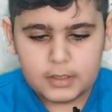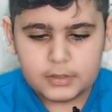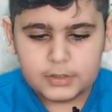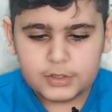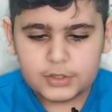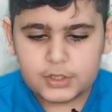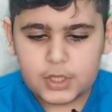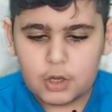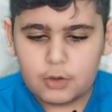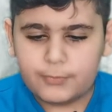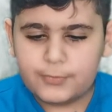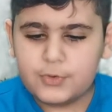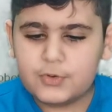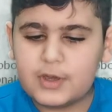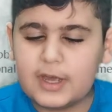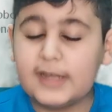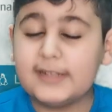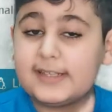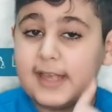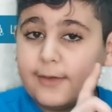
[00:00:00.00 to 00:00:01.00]
So if you
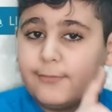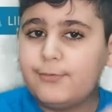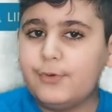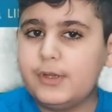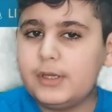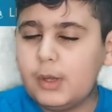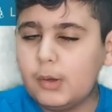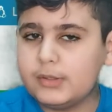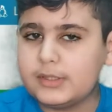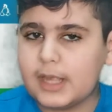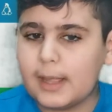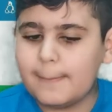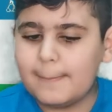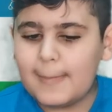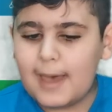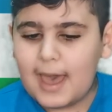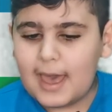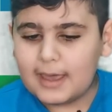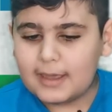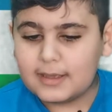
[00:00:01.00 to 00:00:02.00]
guys have Windows and
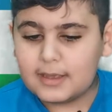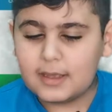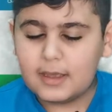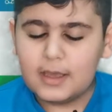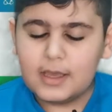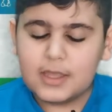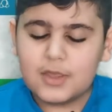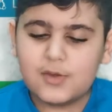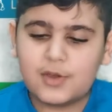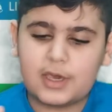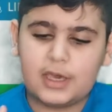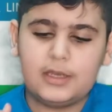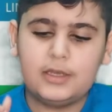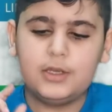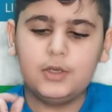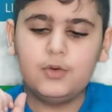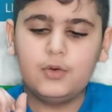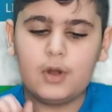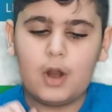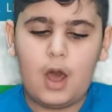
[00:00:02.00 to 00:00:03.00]
Mac, you can
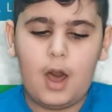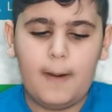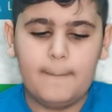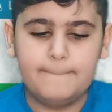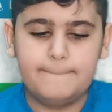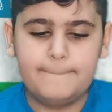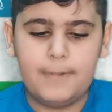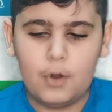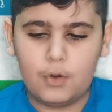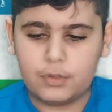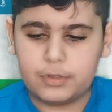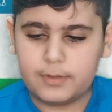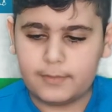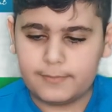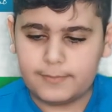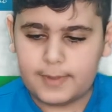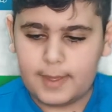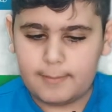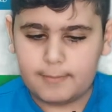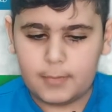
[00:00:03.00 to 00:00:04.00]
do it on both
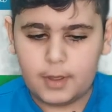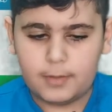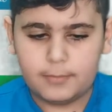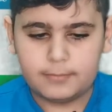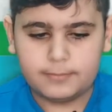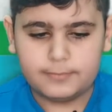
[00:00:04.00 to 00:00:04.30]
of them.